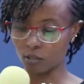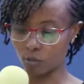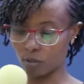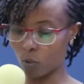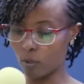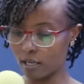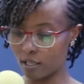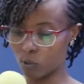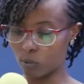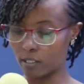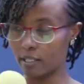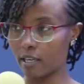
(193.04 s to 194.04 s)
So the
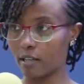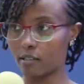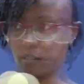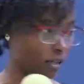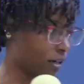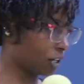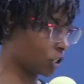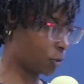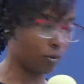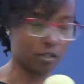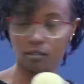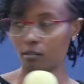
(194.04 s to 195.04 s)
winners will get a
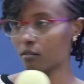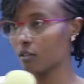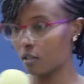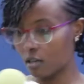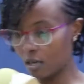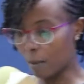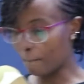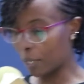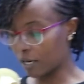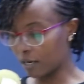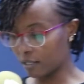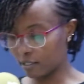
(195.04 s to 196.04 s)
cash prize.
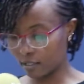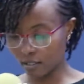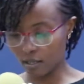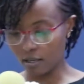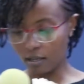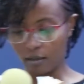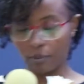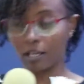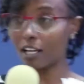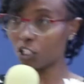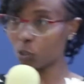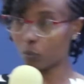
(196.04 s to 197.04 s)
But the
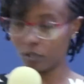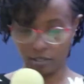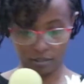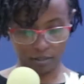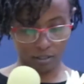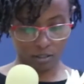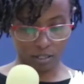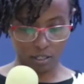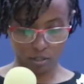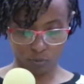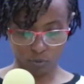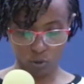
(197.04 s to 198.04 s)
cash prize is
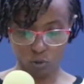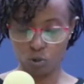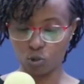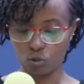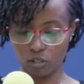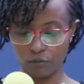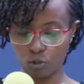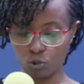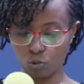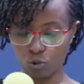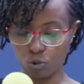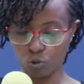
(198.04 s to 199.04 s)
that we're not going to give
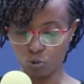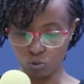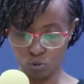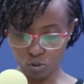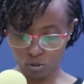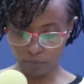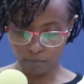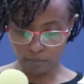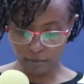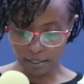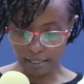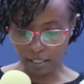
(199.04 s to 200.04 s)
it to you
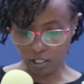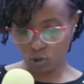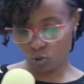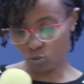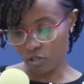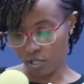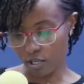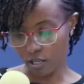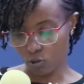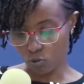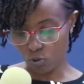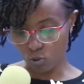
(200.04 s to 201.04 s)
like today
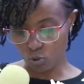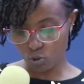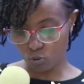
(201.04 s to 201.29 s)
and you go